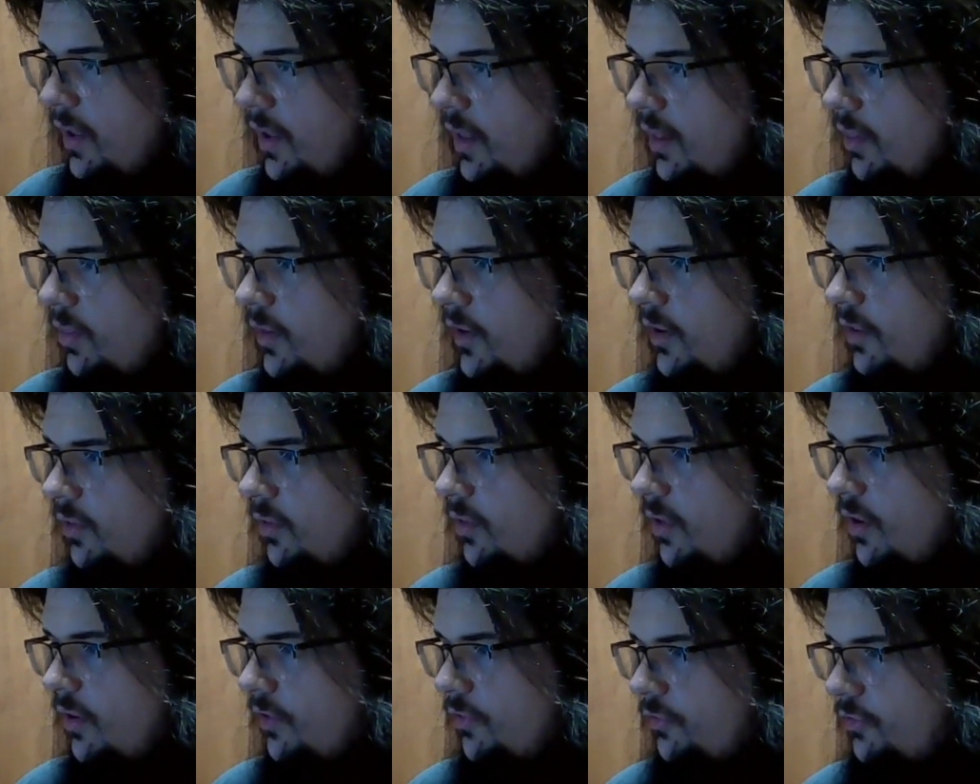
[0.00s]
Then he
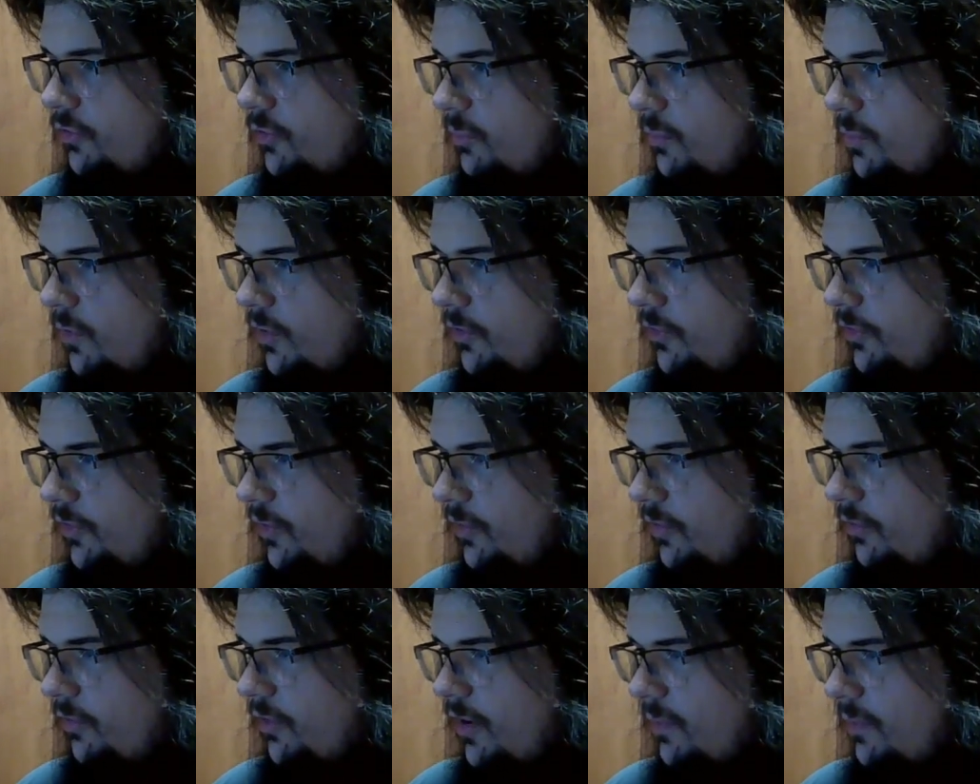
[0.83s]
lost to
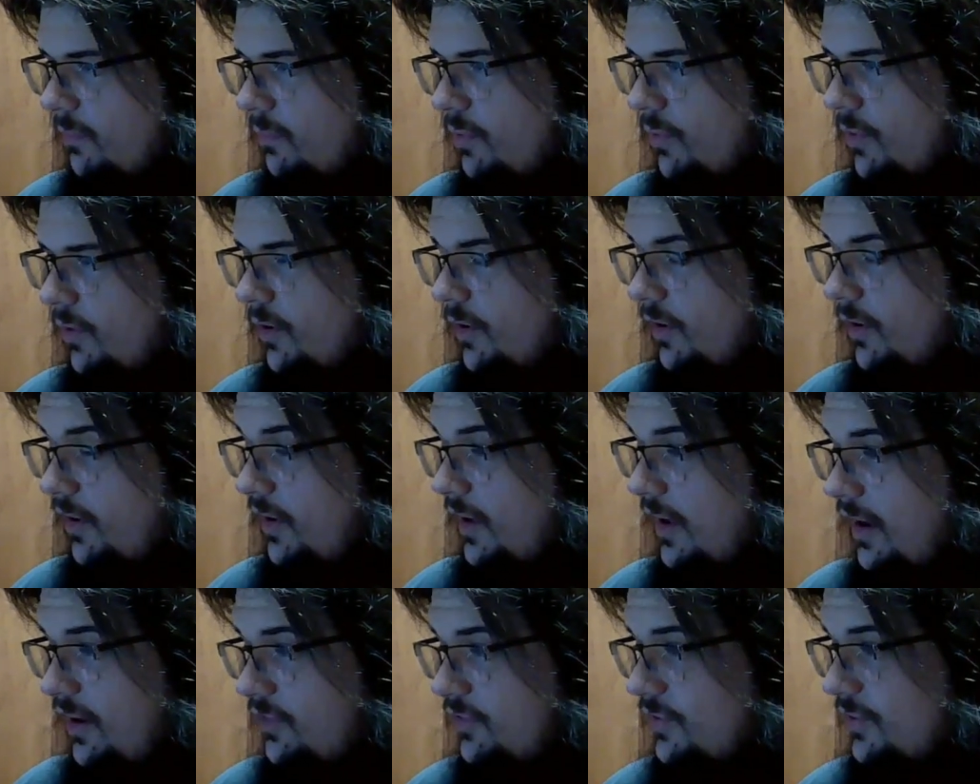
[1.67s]
Marcin Tybura. He
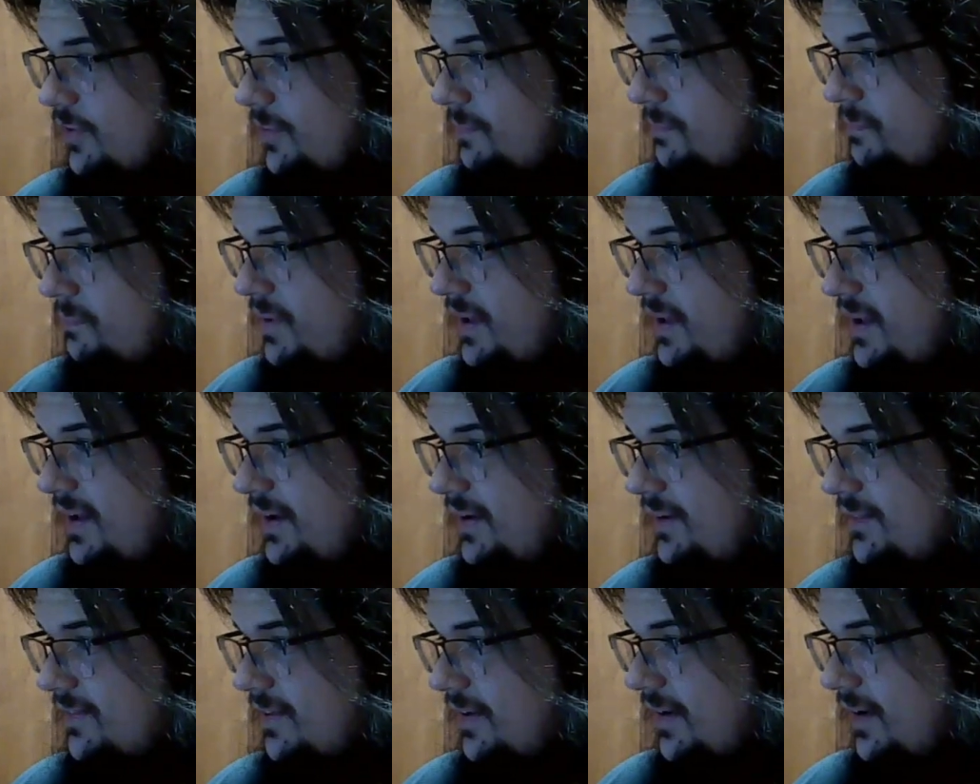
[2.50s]
actually
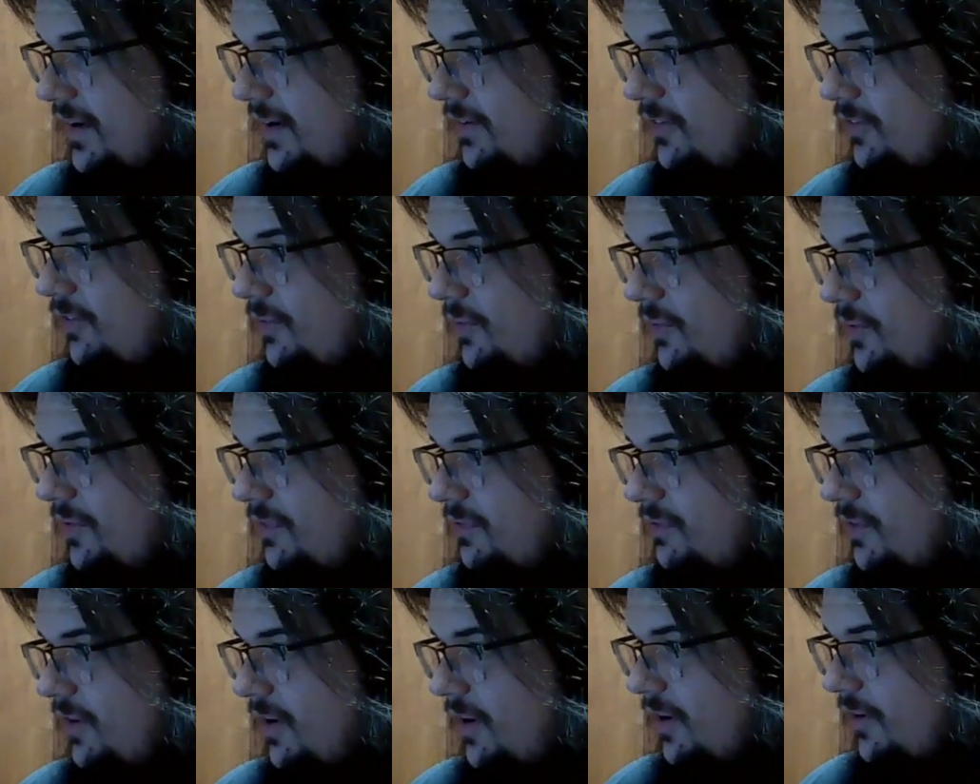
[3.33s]
beat Tai
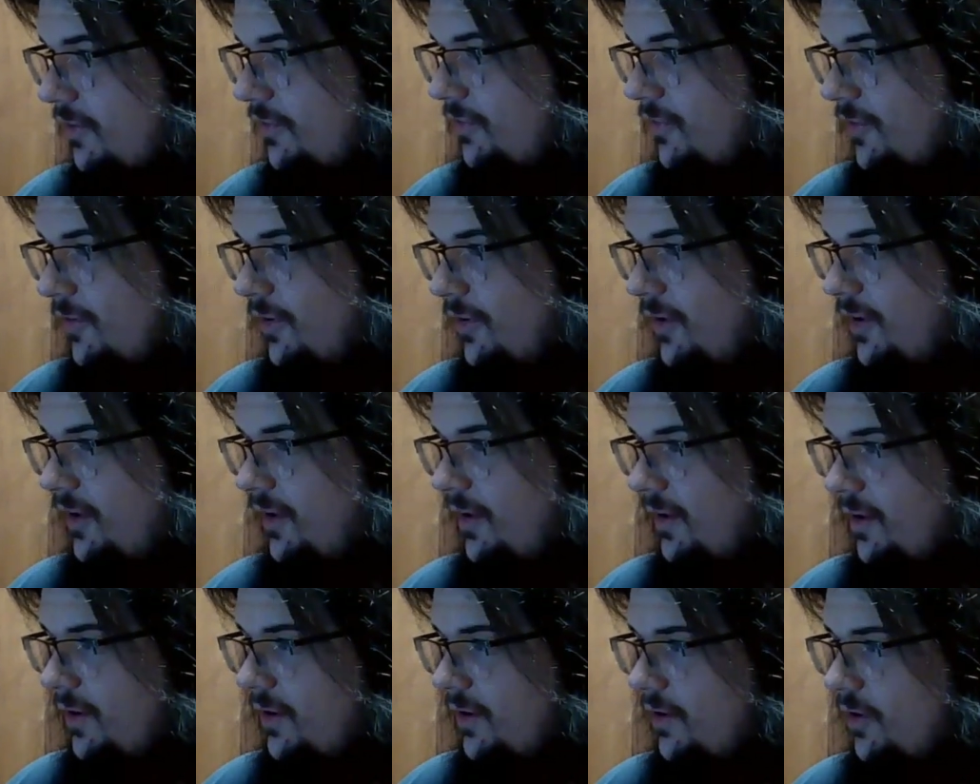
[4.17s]
Tuivasa.
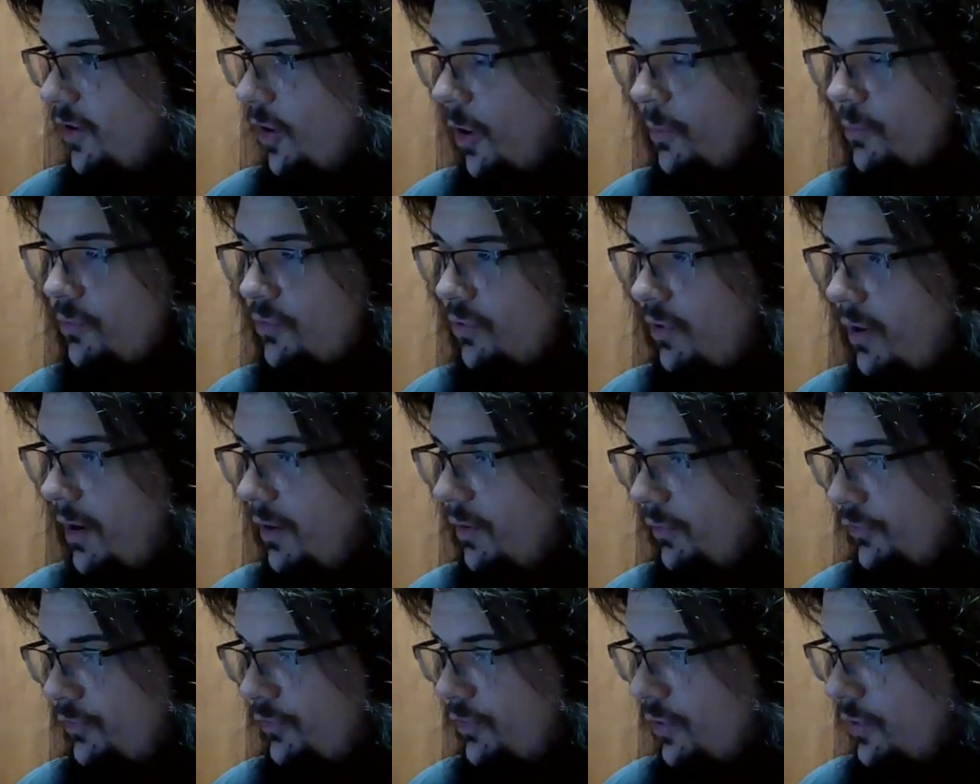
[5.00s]
He arm
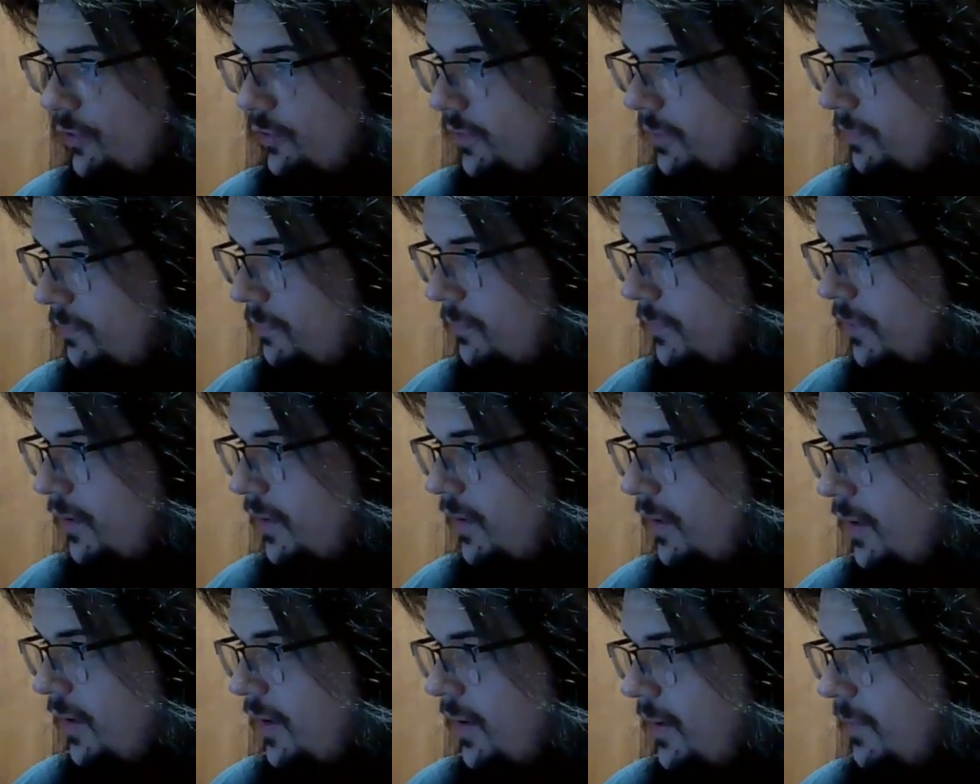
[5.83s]
triangle choked him
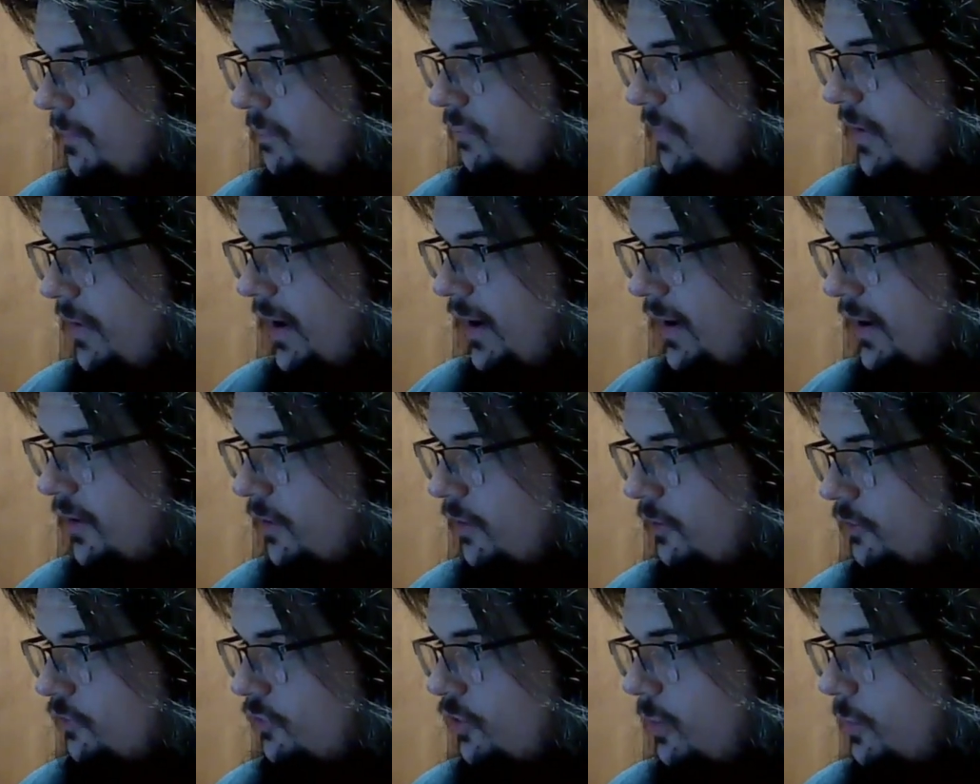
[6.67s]
back in
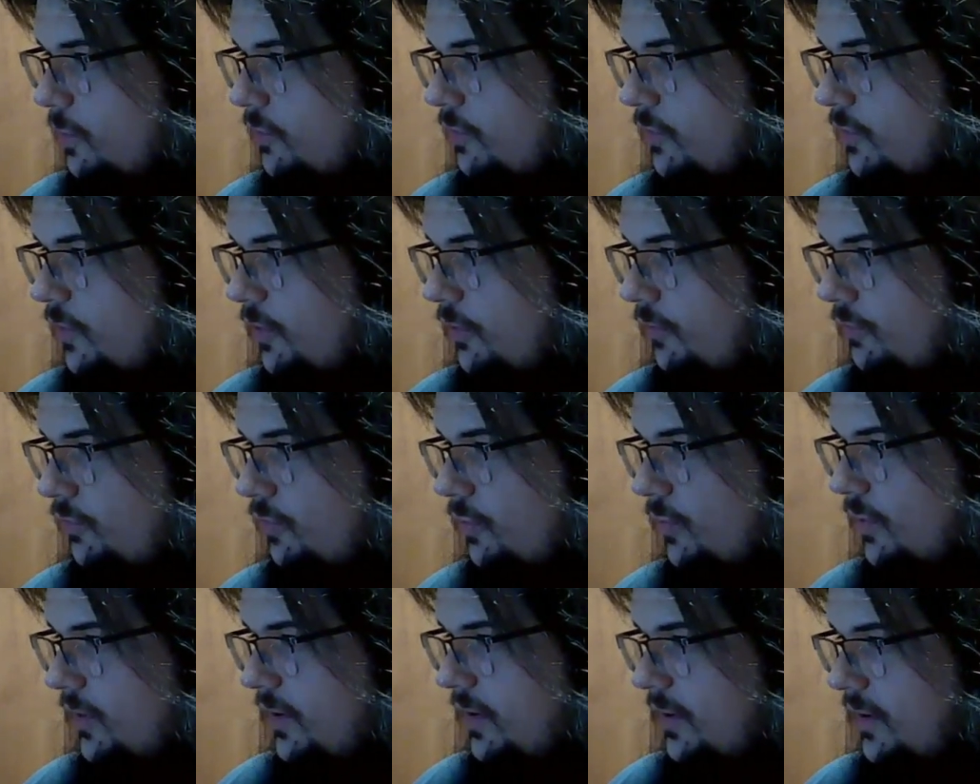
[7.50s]
October 5th of
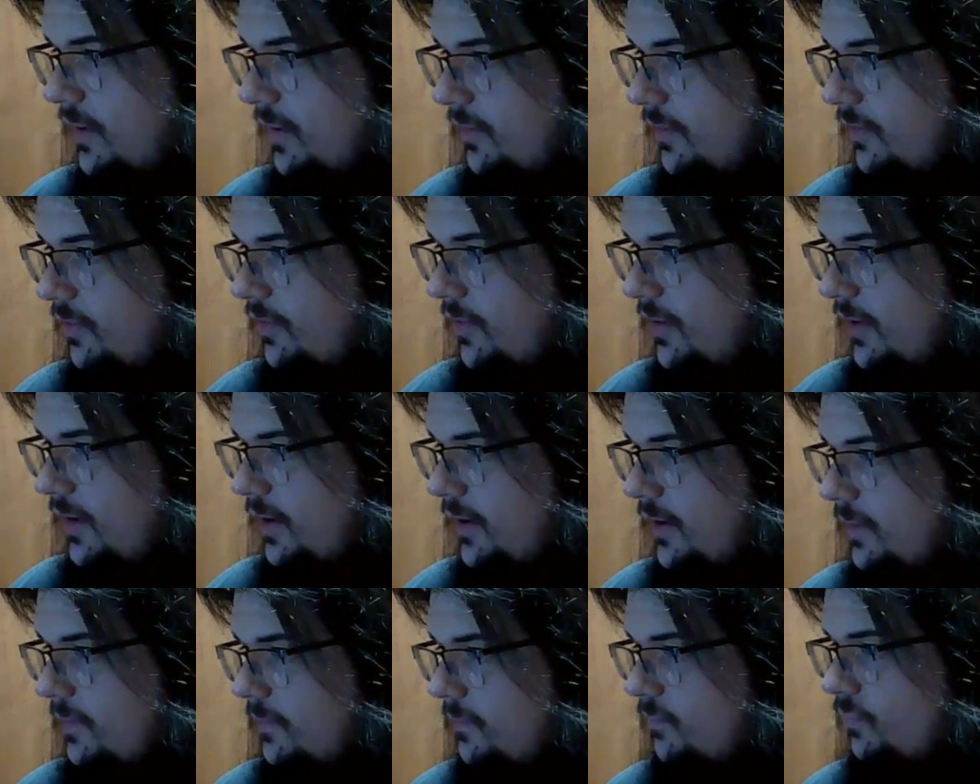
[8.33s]

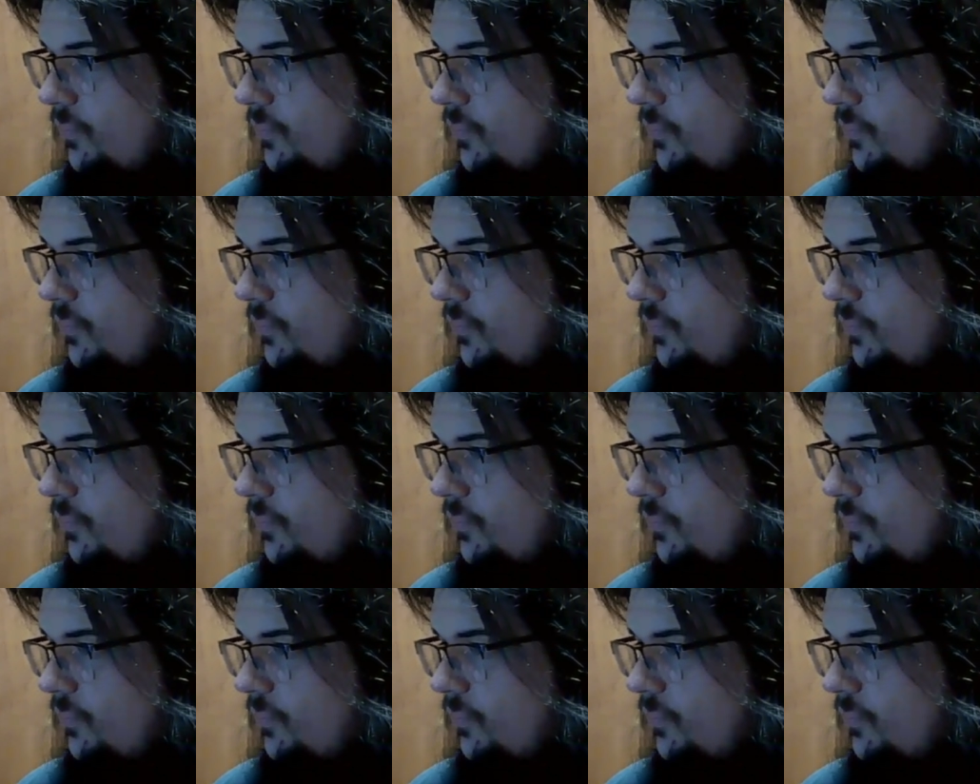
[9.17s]
2019.